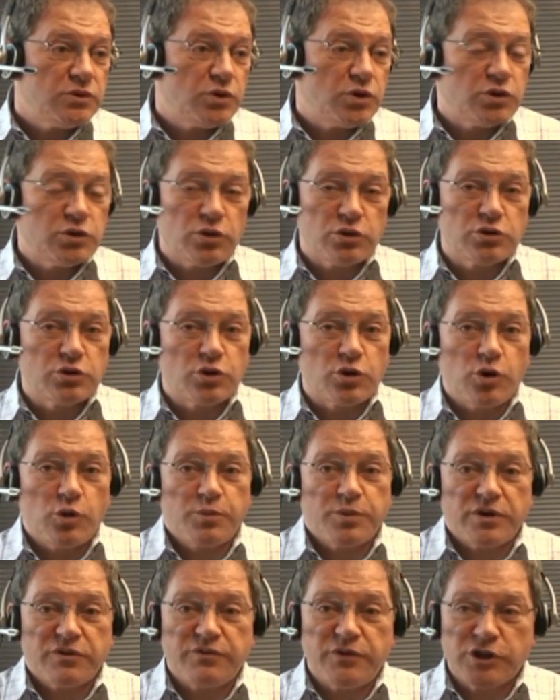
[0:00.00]
You cannot
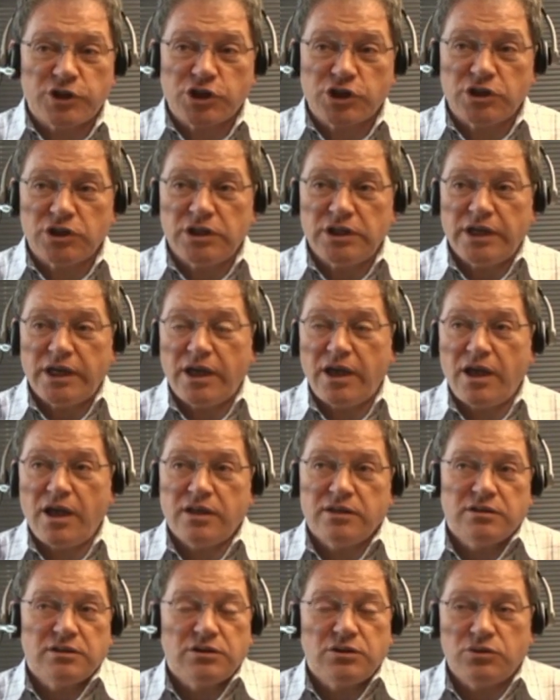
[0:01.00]
grow professionally,
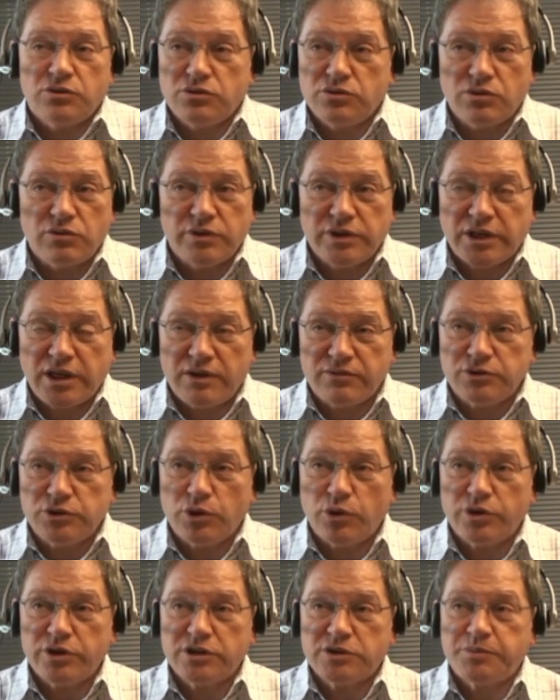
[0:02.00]
and you will have no